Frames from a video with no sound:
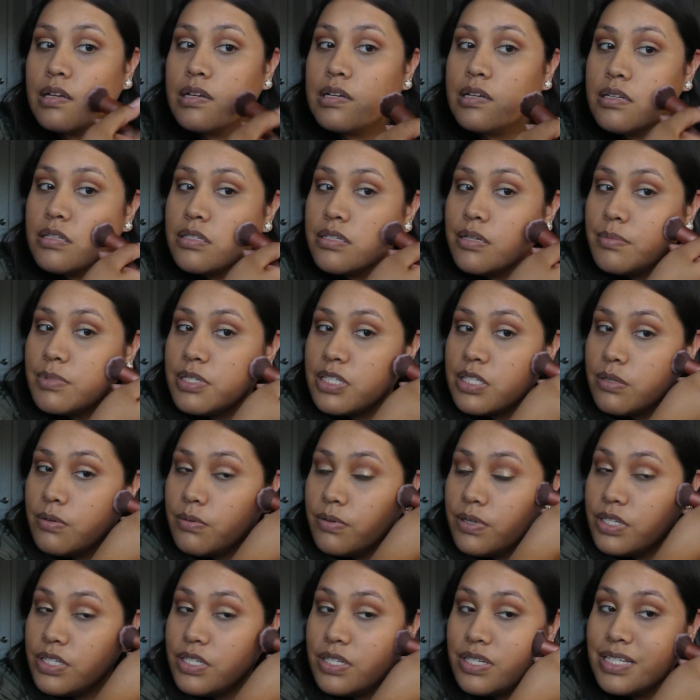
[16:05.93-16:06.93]
So I'm just
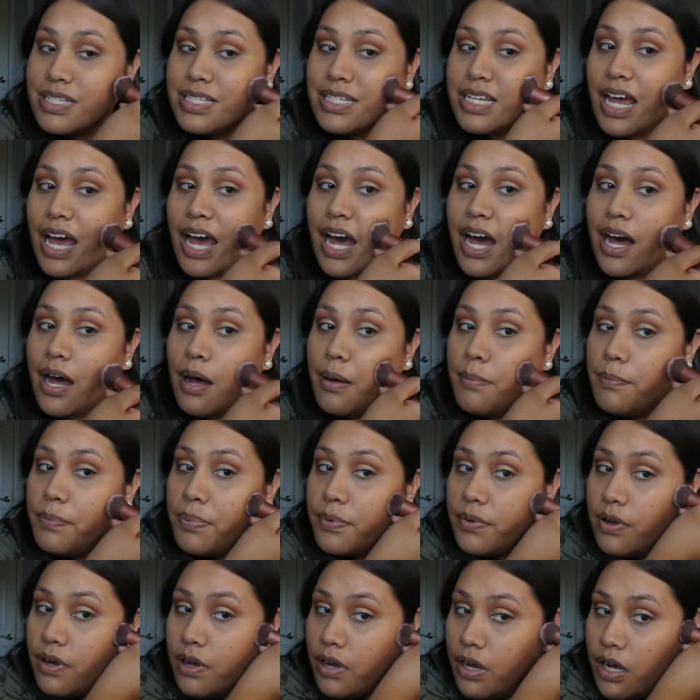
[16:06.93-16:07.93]
going to tap
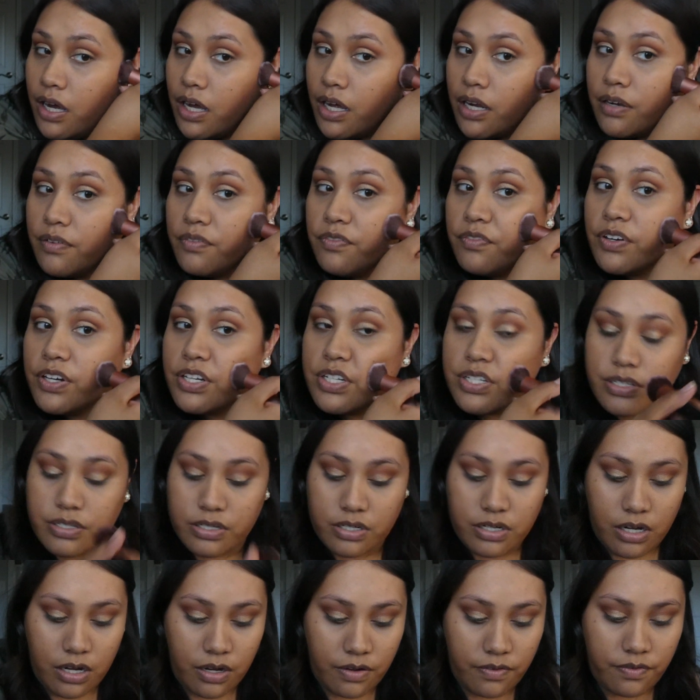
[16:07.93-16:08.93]
on, first
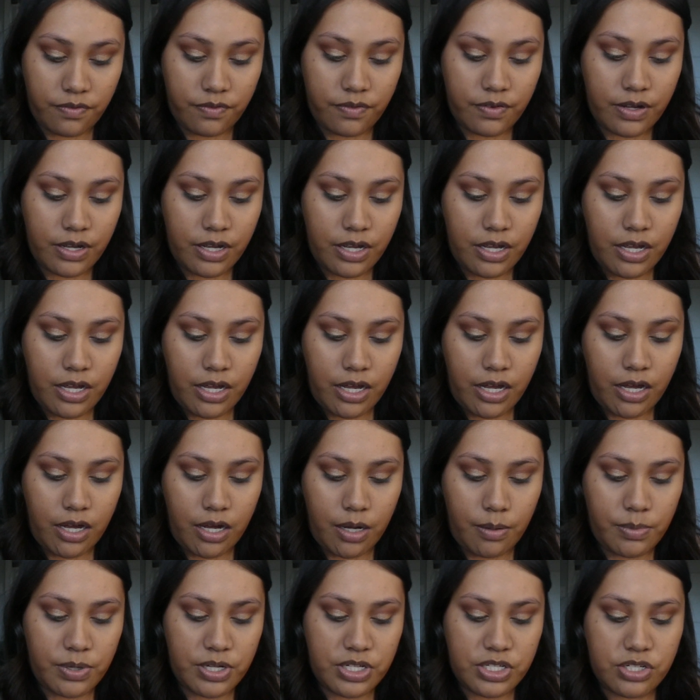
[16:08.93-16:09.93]
off, I'm
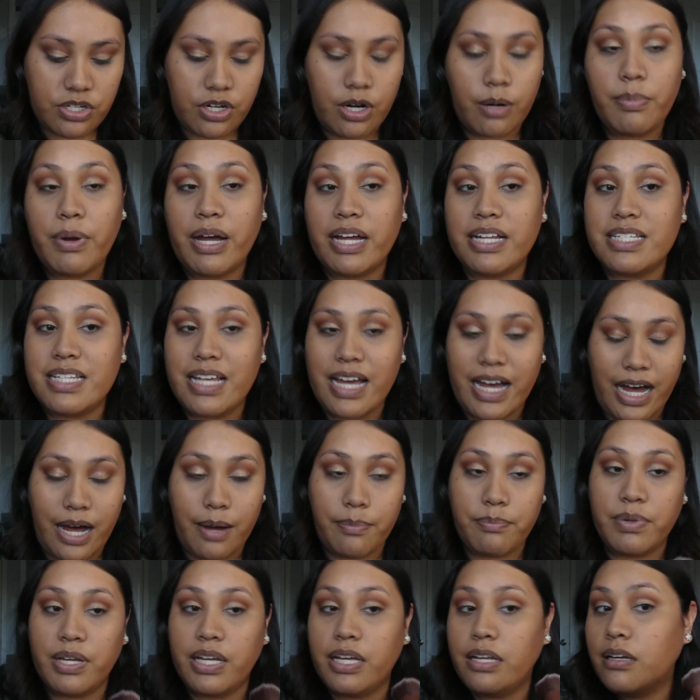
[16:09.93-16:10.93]
going to start by
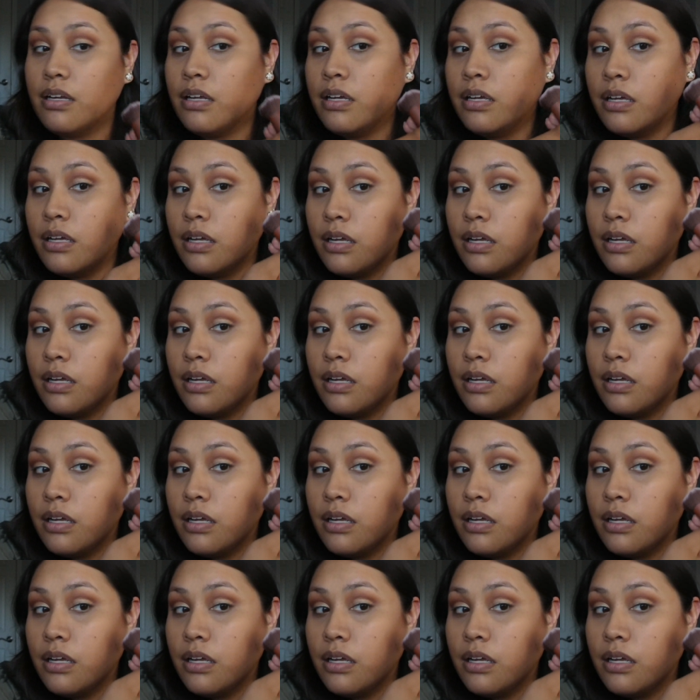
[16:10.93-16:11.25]
tapping